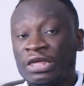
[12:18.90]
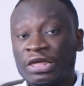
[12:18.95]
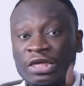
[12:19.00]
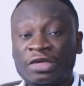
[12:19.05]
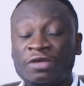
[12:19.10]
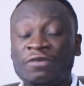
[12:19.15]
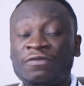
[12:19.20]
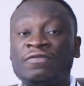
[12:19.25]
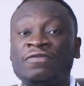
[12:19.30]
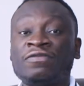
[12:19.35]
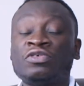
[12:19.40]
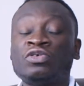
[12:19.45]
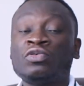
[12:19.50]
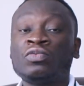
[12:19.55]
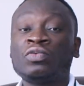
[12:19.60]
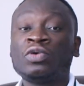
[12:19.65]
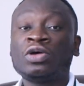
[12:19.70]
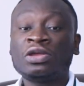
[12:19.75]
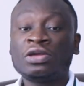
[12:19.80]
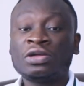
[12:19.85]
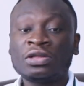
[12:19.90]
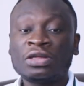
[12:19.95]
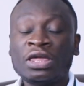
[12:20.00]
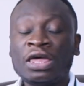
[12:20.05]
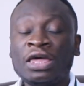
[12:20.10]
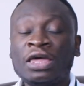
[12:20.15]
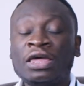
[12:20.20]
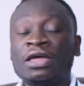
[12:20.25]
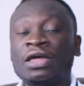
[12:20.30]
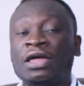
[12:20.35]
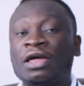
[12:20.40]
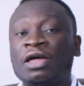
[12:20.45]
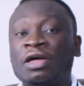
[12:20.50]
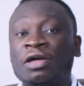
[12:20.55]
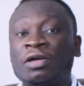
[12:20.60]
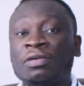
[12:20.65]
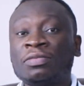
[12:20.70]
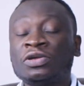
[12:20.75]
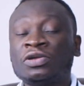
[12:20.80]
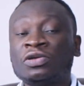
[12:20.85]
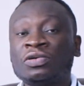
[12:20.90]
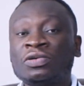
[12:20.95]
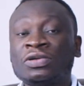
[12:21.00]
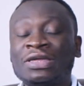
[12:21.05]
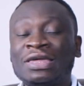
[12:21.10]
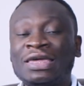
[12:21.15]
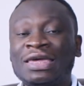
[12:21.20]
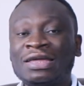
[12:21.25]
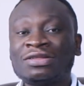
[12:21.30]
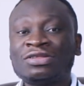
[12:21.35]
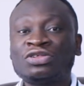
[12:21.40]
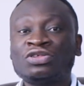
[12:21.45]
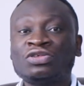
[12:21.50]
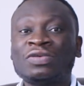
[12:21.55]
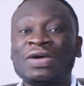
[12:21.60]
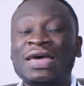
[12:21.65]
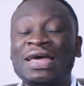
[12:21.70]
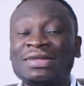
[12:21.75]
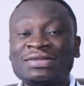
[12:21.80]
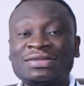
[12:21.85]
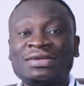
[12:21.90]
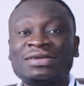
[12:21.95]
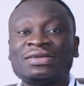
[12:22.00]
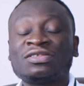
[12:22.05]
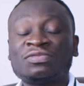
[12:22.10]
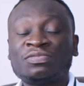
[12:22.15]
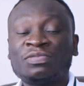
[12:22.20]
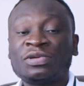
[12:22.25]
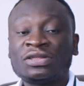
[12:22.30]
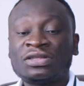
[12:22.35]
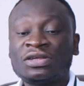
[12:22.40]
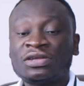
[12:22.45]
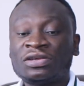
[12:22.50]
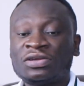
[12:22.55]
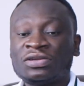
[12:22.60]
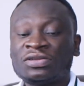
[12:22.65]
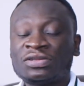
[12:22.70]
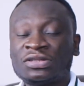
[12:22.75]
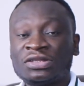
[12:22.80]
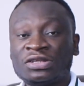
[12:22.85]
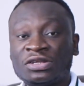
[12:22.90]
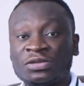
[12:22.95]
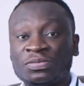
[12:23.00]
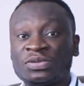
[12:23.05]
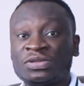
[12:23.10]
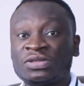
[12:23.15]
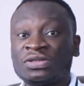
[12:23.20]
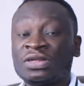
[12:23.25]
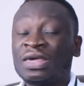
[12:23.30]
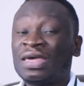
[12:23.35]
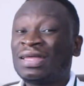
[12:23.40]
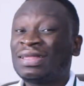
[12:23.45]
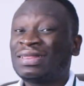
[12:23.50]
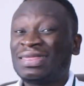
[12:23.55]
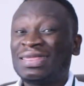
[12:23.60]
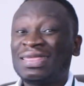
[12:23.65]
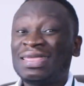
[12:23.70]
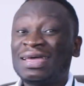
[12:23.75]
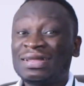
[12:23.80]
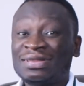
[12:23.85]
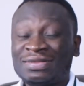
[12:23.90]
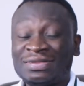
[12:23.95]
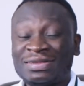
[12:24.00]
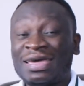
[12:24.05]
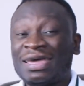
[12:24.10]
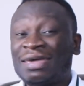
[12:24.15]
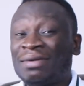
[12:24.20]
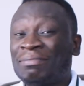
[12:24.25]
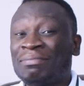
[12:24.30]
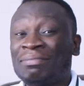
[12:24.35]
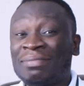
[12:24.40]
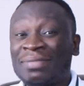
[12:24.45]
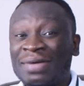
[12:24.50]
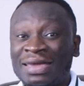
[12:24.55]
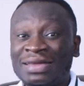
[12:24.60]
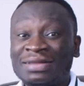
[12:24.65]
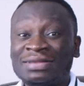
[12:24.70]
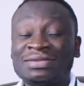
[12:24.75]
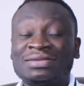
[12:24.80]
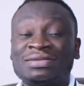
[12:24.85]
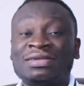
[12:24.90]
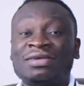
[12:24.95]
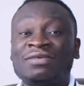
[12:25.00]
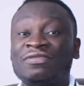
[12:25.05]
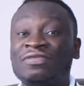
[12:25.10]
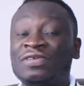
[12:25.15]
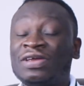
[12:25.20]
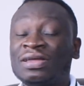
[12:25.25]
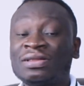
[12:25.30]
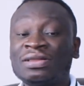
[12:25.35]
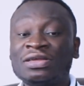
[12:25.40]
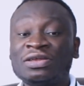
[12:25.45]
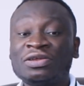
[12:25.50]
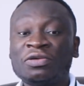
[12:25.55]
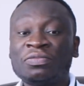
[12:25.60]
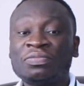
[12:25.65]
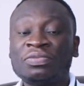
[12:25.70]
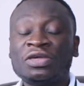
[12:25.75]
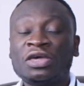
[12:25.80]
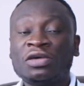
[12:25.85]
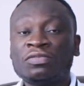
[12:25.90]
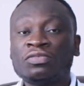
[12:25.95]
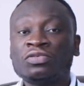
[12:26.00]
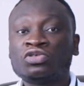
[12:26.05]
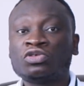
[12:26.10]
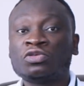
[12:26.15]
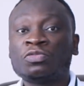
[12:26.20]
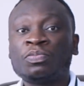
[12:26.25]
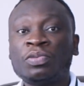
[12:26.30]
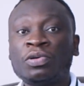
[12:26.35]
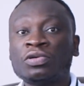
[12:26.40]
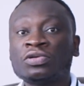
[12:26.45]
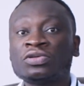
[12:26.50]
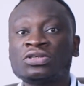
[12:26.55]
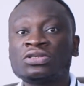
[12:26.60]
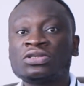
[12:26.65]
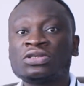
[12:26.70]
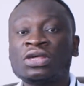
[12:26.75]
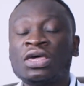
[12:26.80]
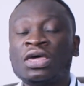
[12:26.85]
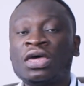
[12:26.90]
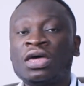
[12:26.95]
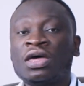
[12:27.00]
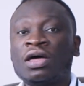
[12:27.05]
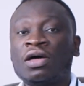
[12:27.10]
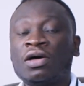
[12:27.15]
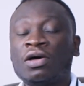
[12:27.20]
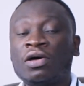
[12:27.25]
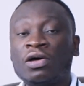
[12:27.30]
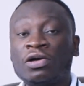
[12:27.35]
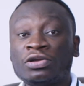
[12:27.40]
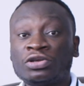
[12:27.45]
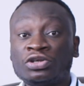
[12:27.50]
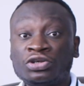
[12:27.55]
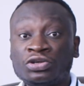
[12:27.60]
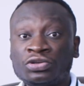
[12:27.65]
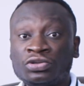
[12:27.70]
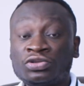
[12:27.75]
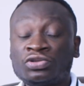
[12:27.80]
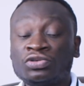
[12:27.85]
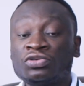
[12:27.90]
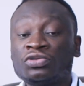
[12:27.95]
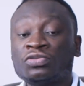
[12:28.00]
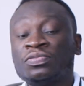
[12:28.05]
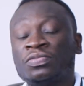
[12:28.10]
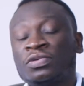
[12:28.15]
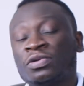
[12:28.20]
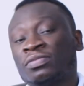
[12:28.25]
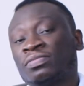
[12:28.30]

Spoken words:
if you wanna, get to access spontaneous tips that I might frankly not be able to post on YouTube,